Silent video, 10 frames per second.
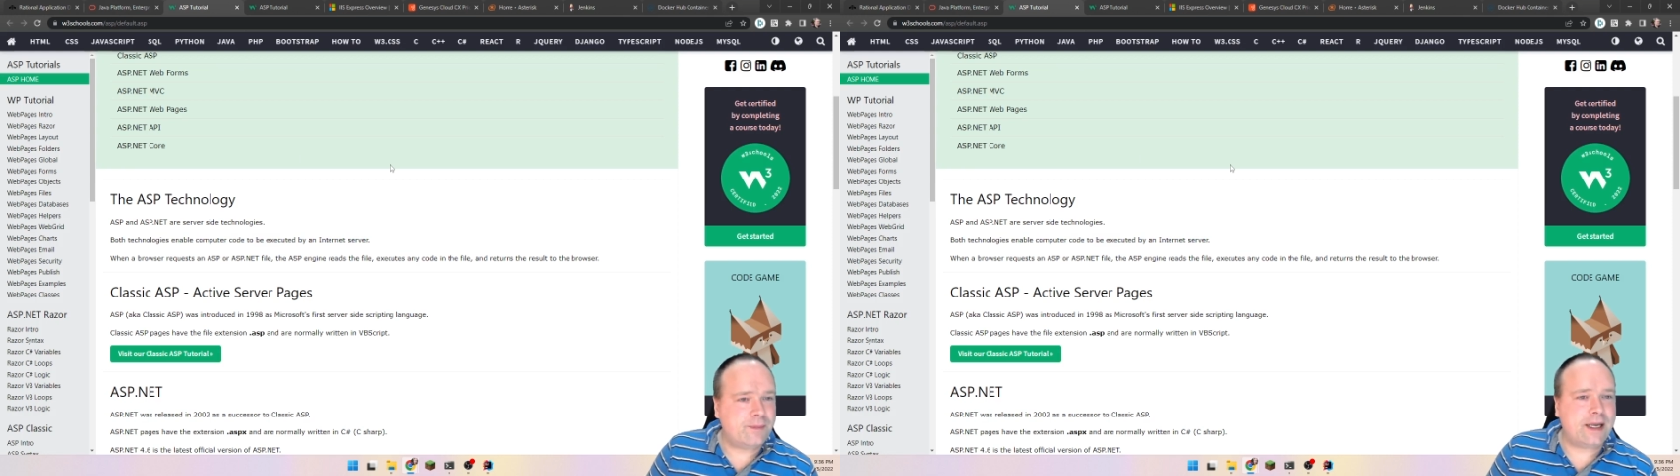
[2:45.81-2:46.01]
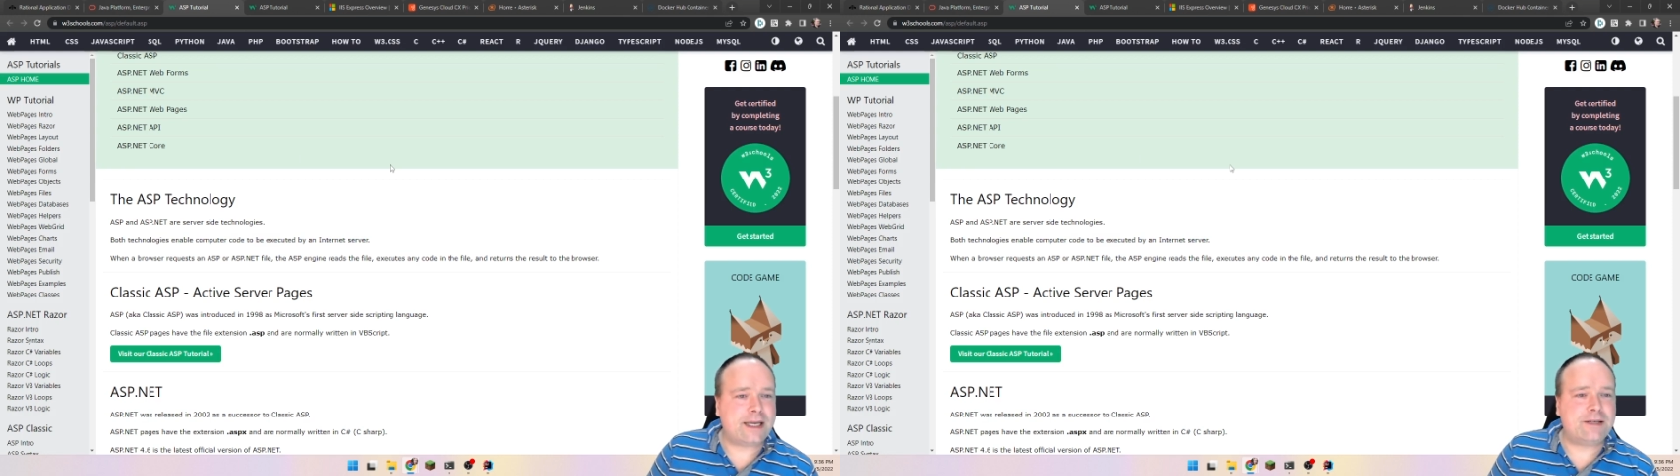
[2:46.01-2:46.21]

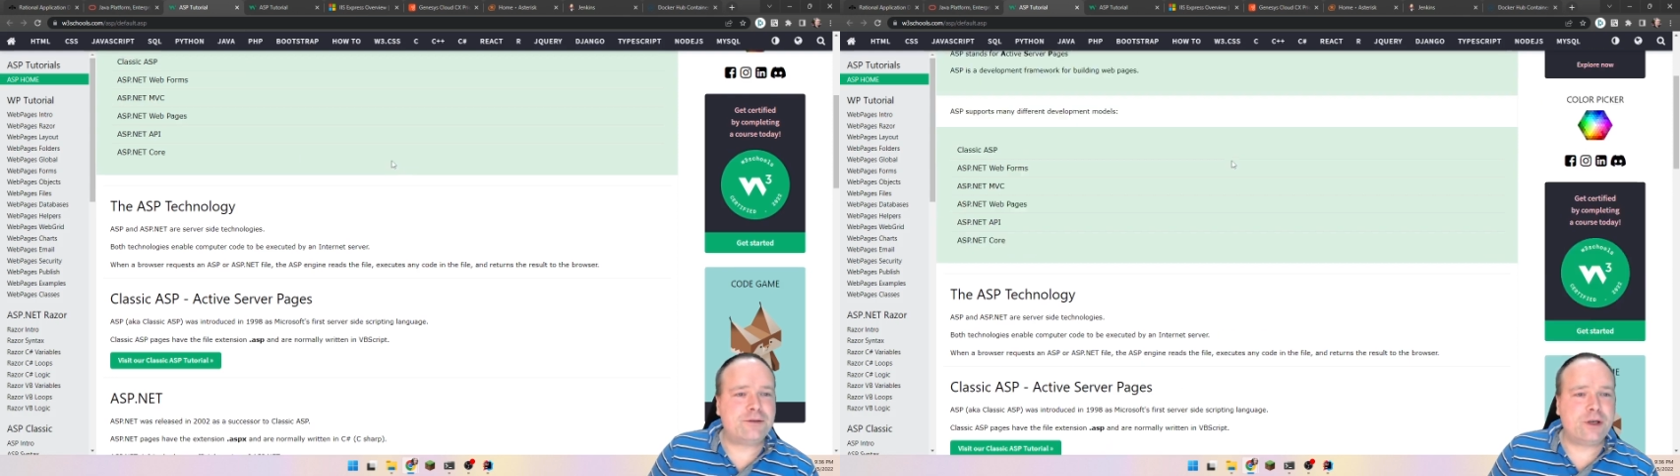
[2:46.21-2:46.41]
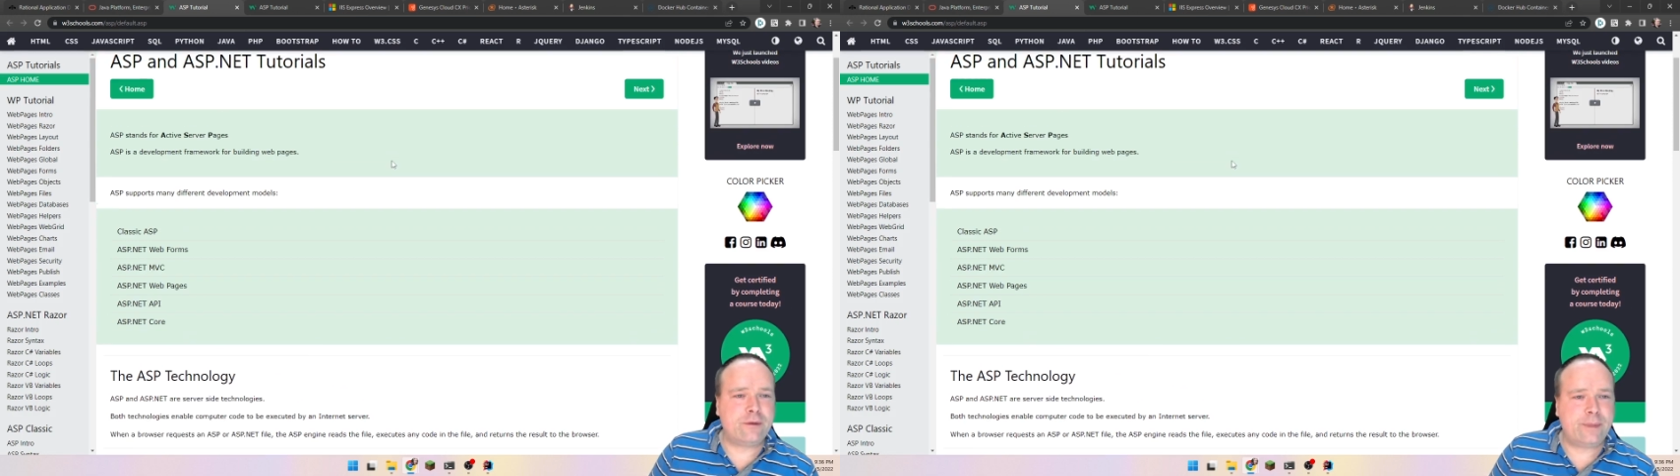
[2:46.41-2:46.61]
active
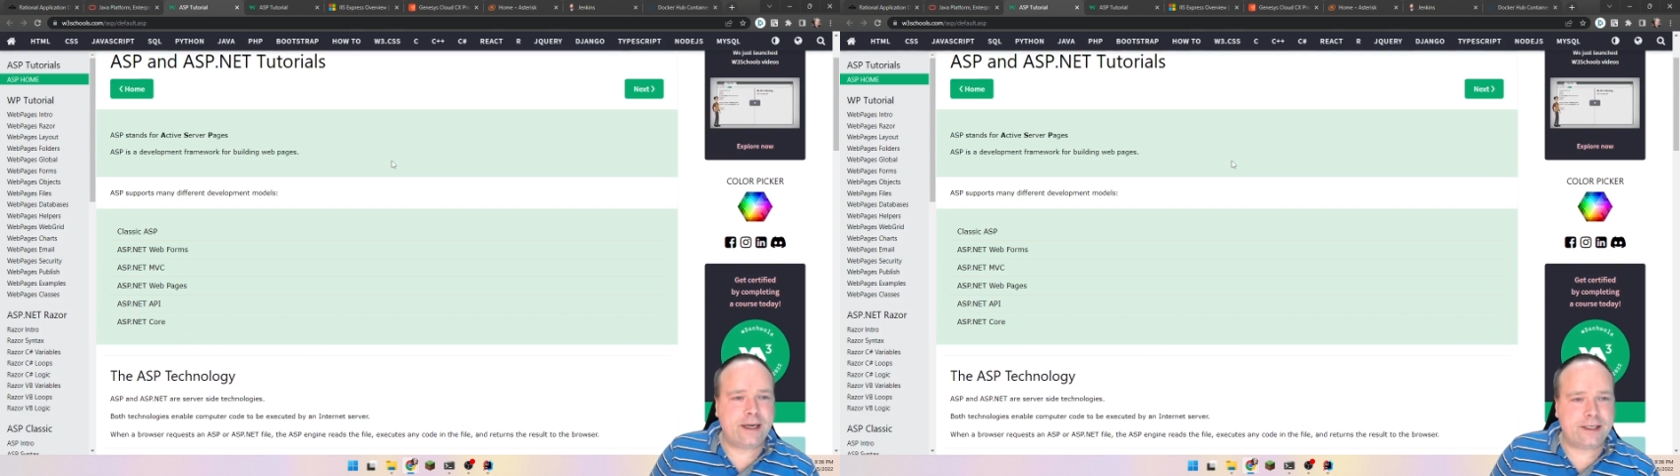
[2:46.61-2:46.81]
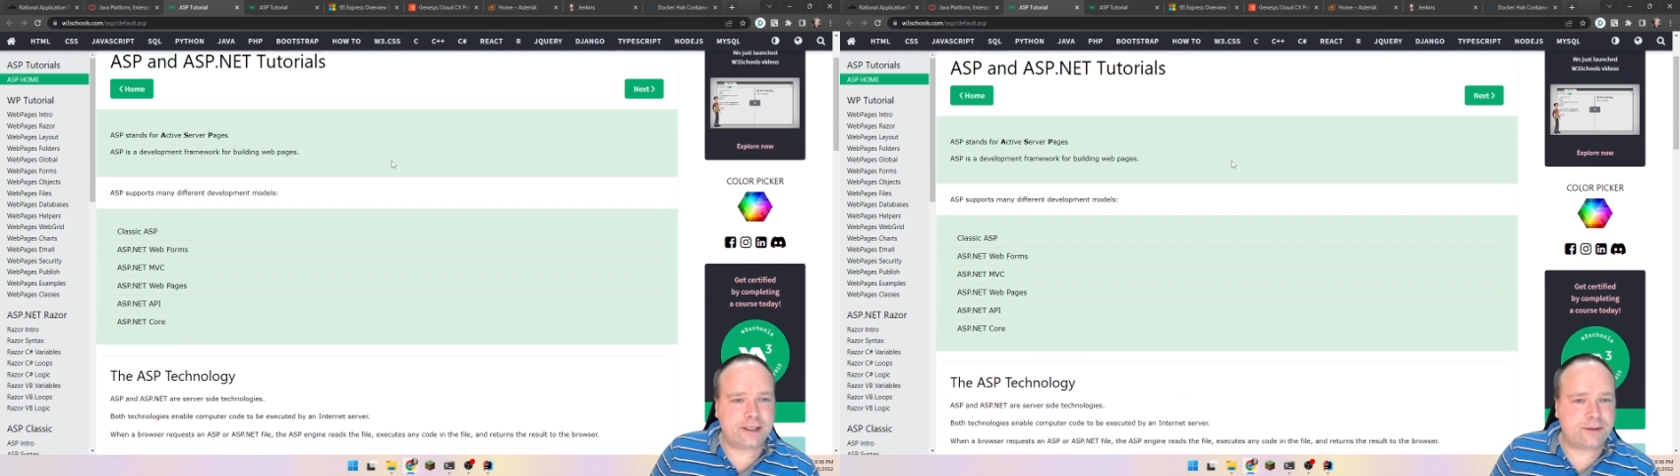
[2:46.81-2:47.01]
server
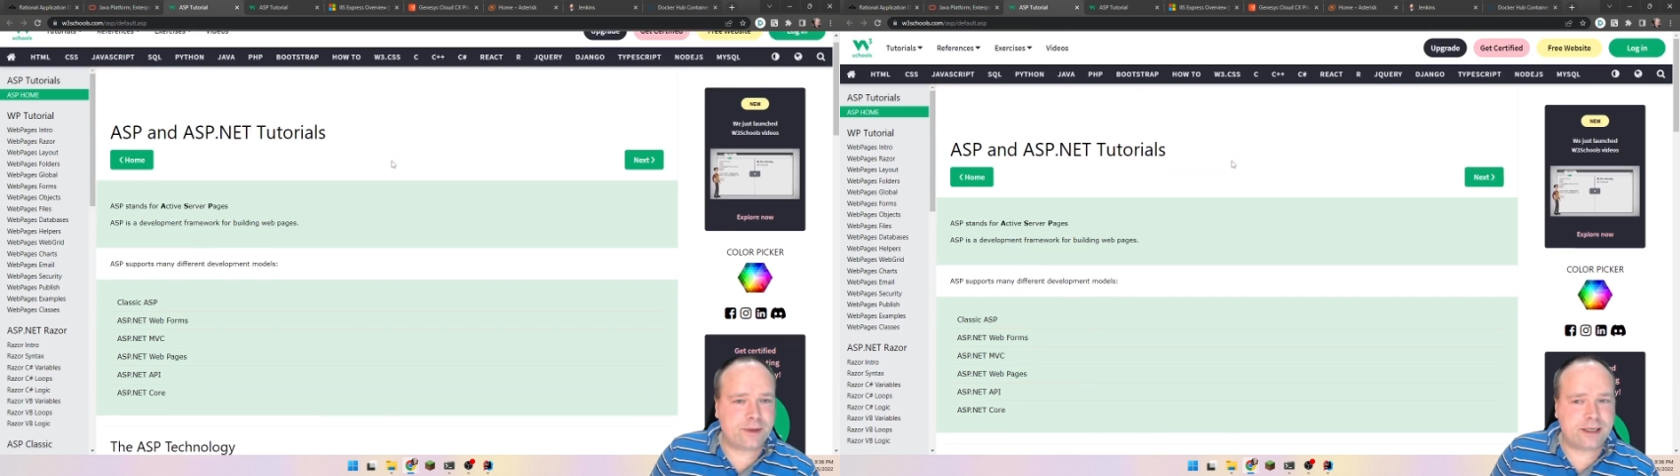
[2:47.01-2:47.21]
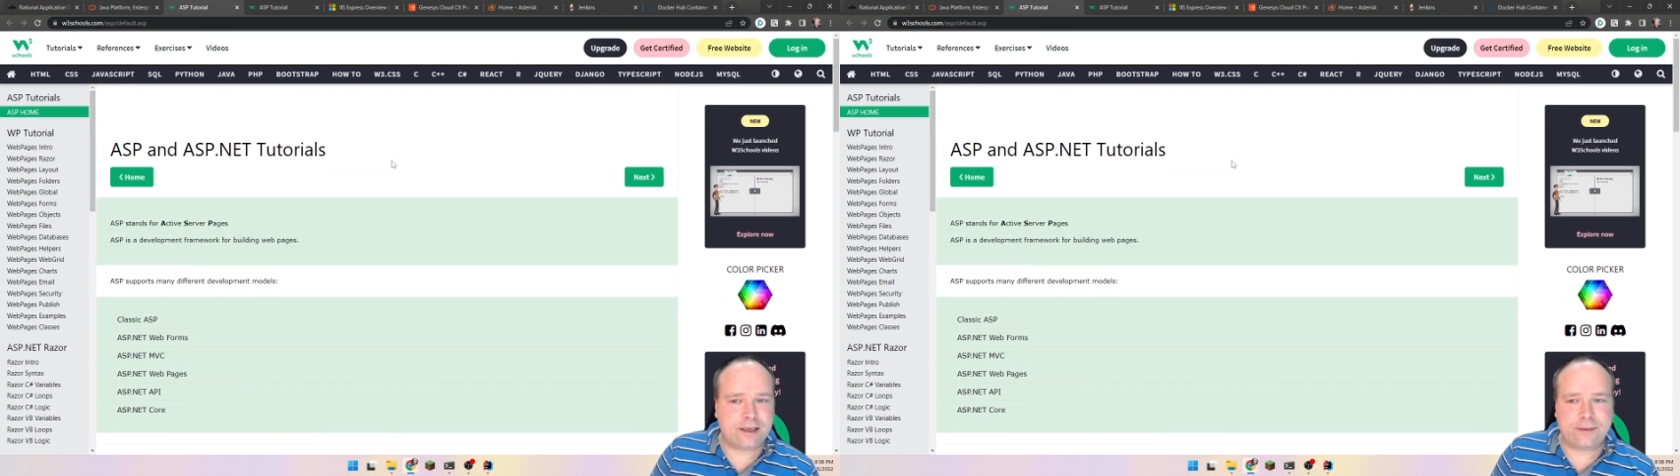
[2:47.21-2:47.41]
pages,
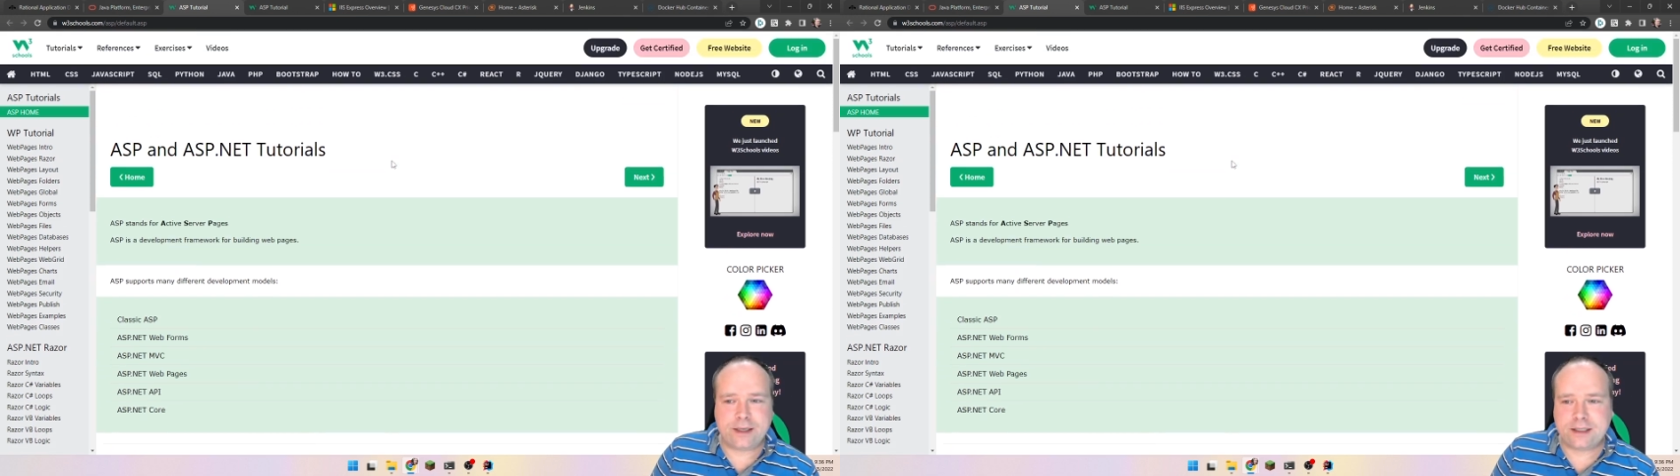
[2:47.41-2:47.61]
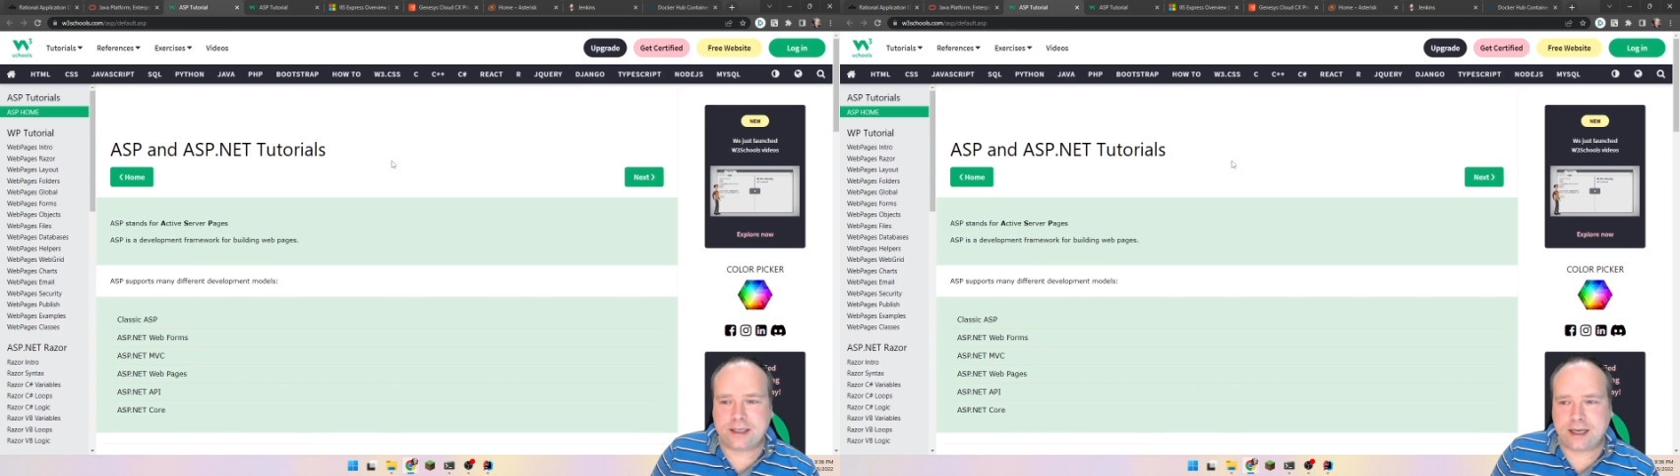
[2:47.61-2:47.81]
when
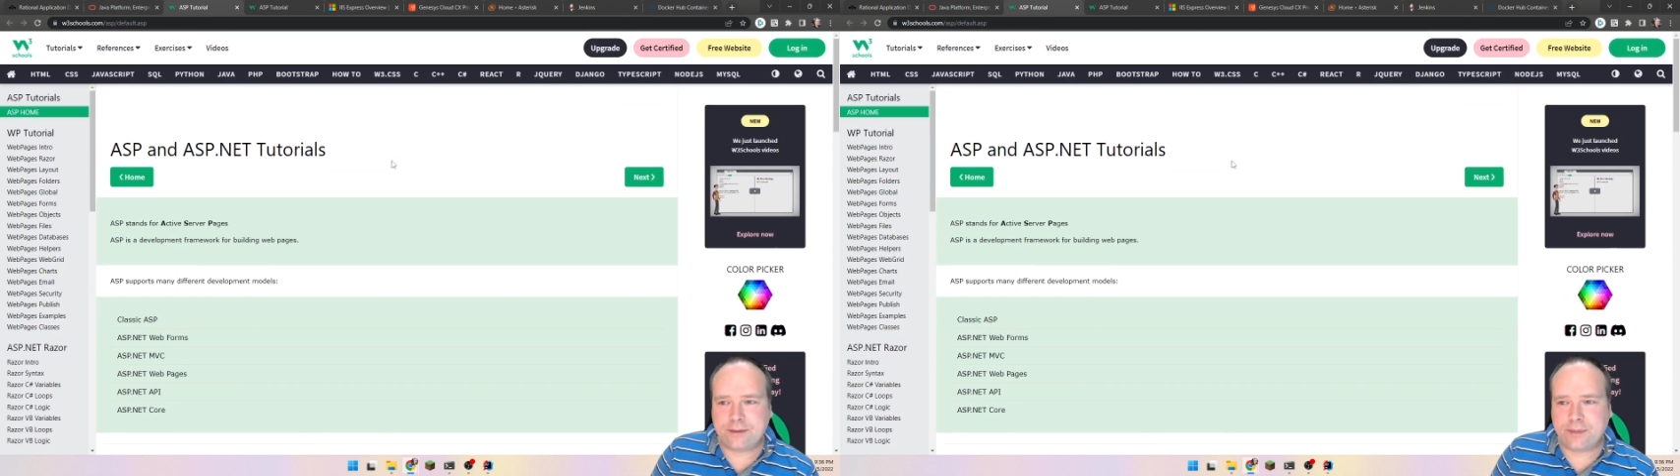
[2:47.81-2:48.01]
I started